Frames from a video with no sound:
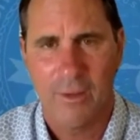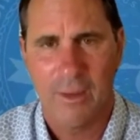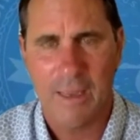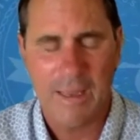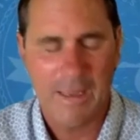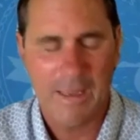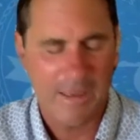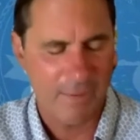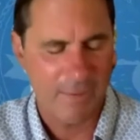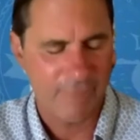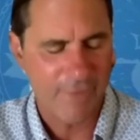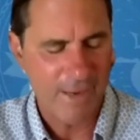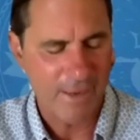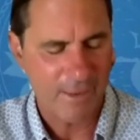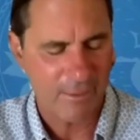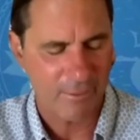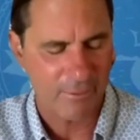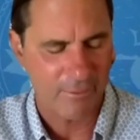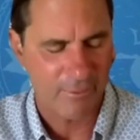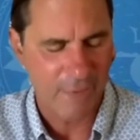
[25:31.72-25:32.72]
In
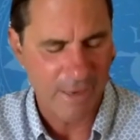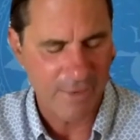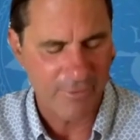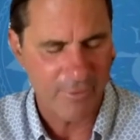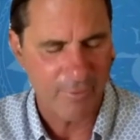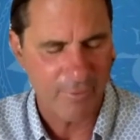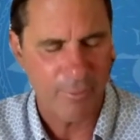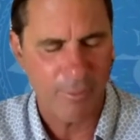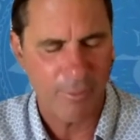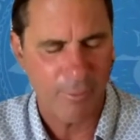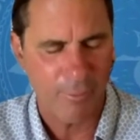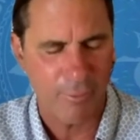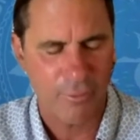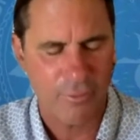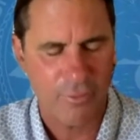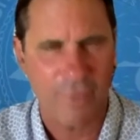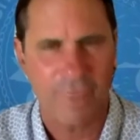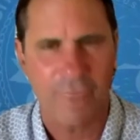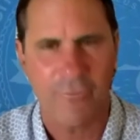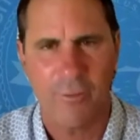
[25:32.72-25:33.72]
fact, I think people were
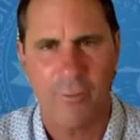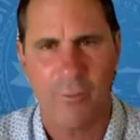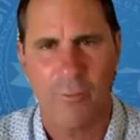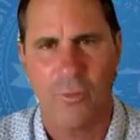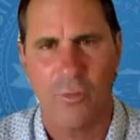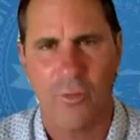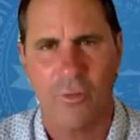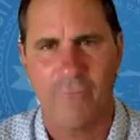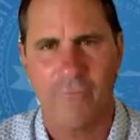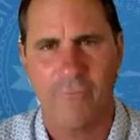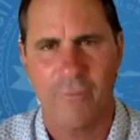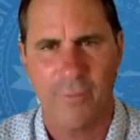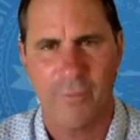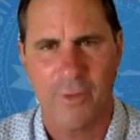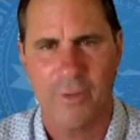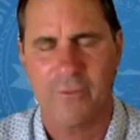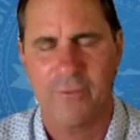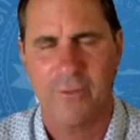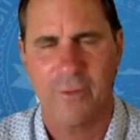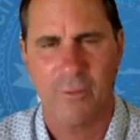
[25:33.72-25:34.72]
suffering more from
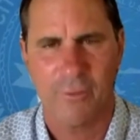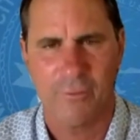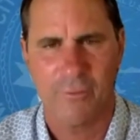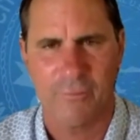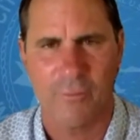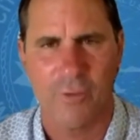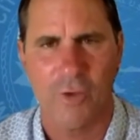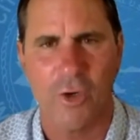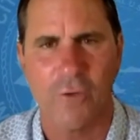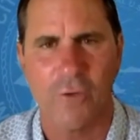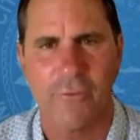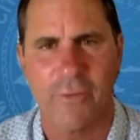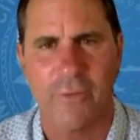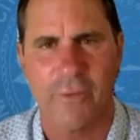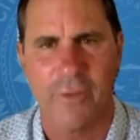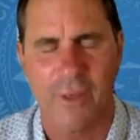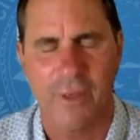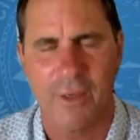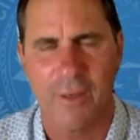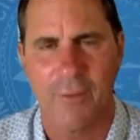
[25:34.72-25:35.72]
this than they were from COVID and
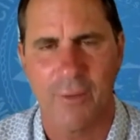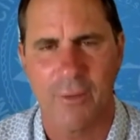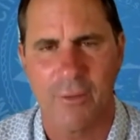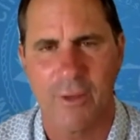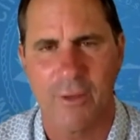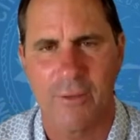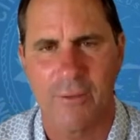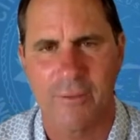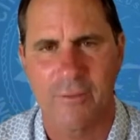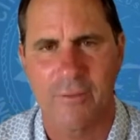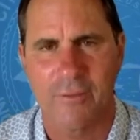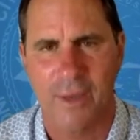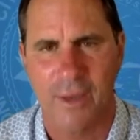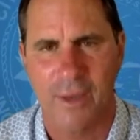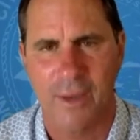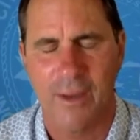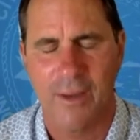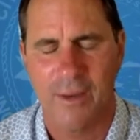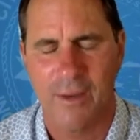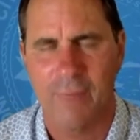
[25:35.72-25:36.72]
economic crisis.
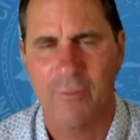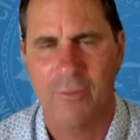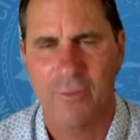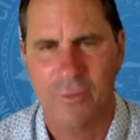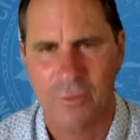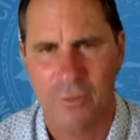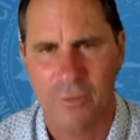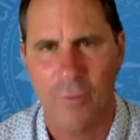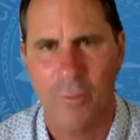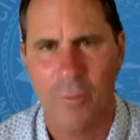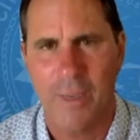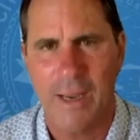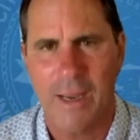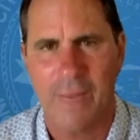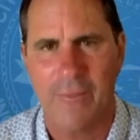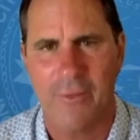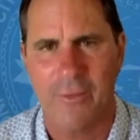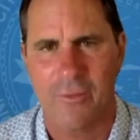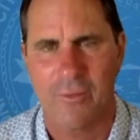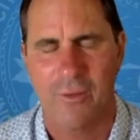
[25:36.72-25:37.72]
It was so bad.
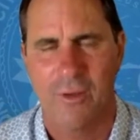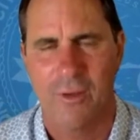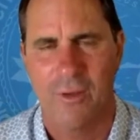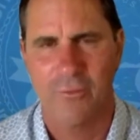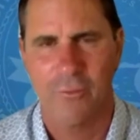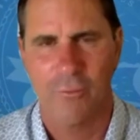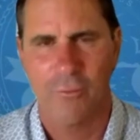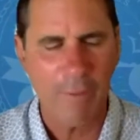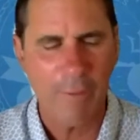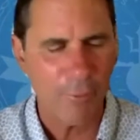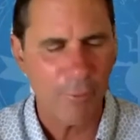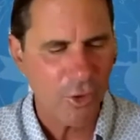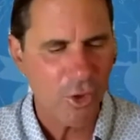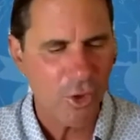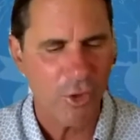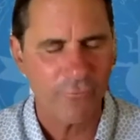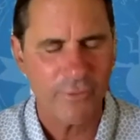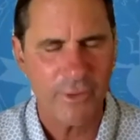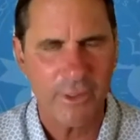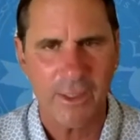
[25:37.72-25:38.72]
So right when
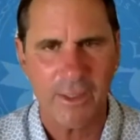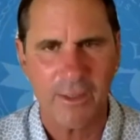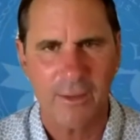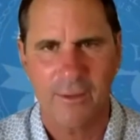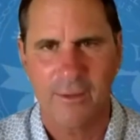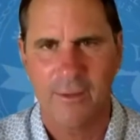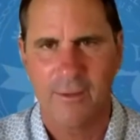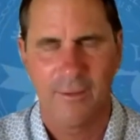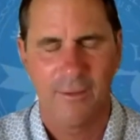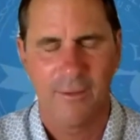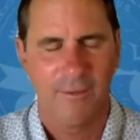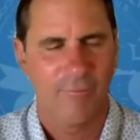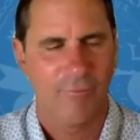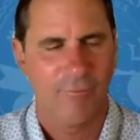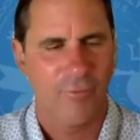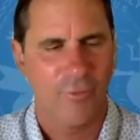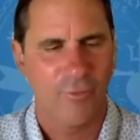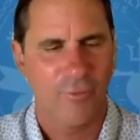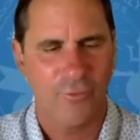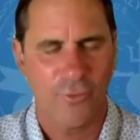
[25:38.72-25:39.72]
COVID hit,
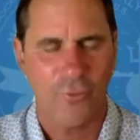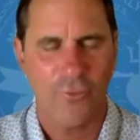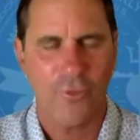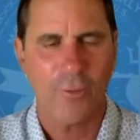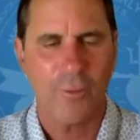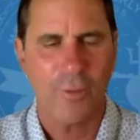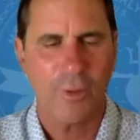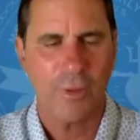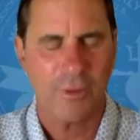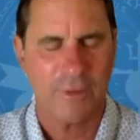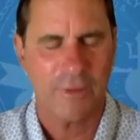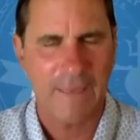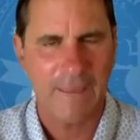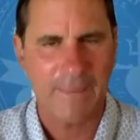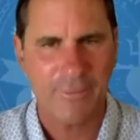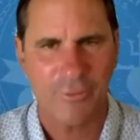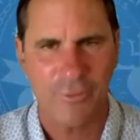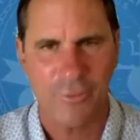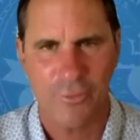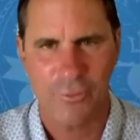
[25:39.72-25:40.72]
there was a horrible
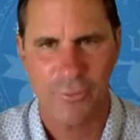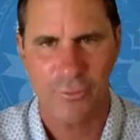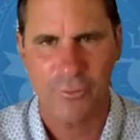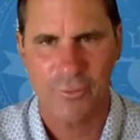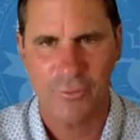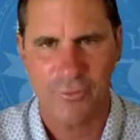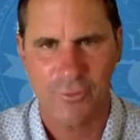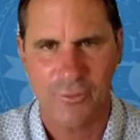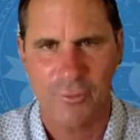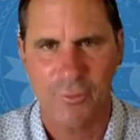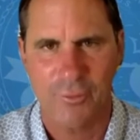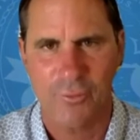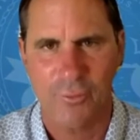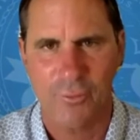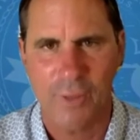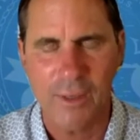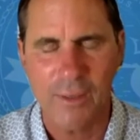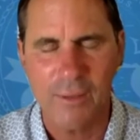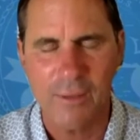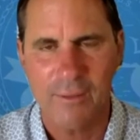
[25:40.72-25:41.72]
collapse of the sewer system as
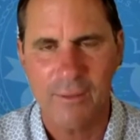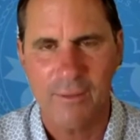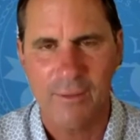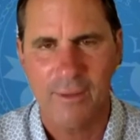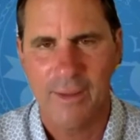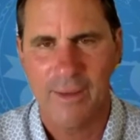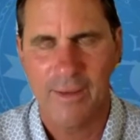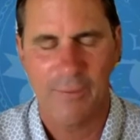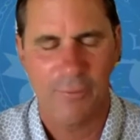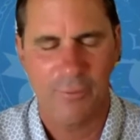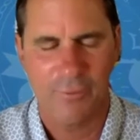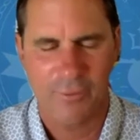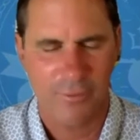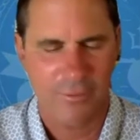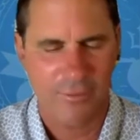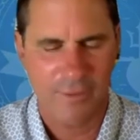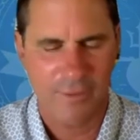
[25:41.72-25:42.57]
well. And it was just